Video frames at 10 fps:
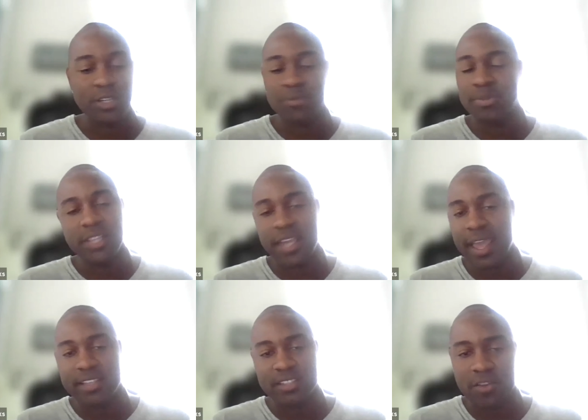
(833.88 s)
completely
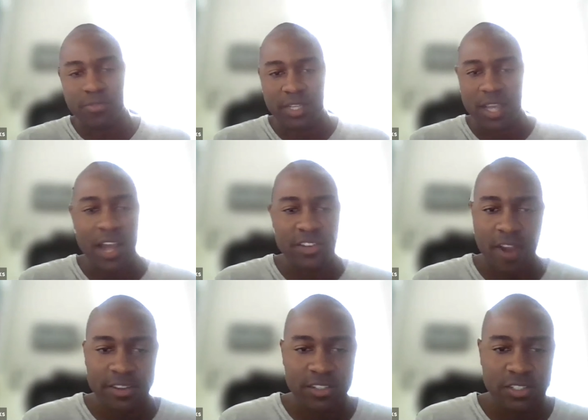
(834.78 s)
hands off with the
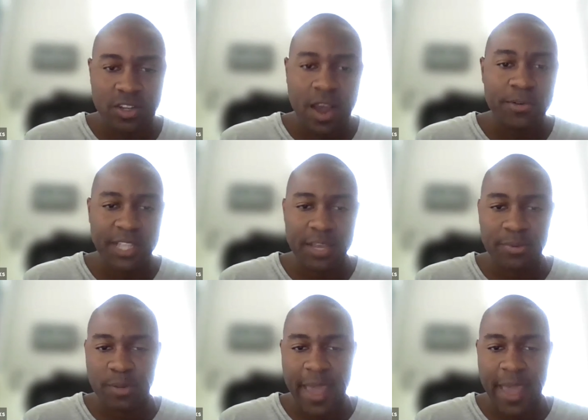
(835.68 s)
contractor. So I was
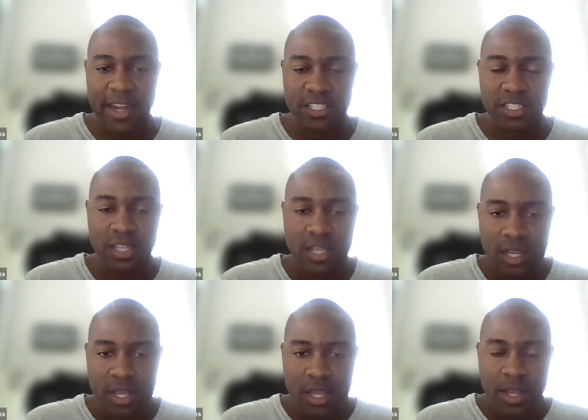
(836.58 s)
able to manage
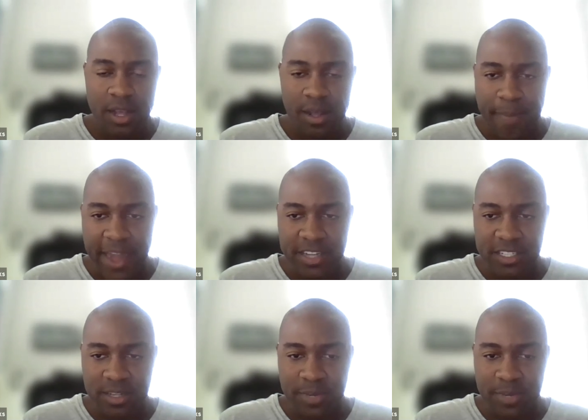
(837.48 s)

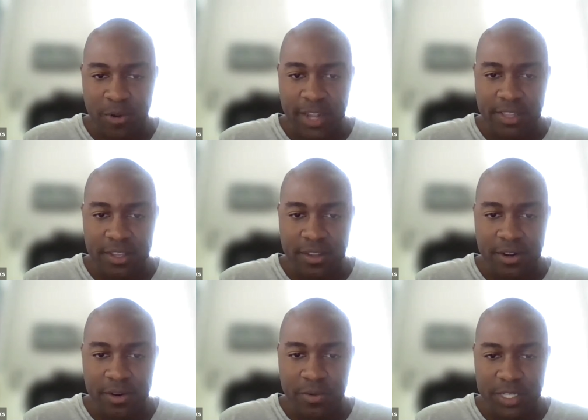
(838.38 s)
them directly,
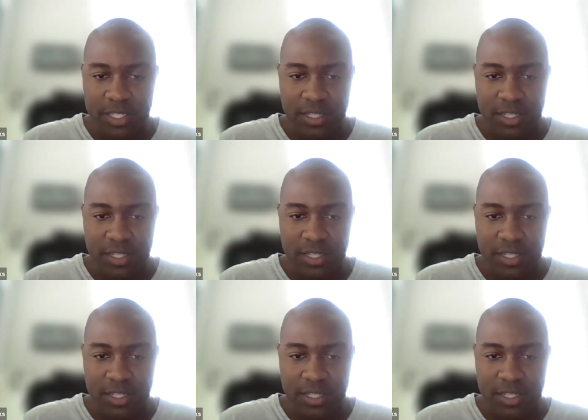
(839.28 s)
which,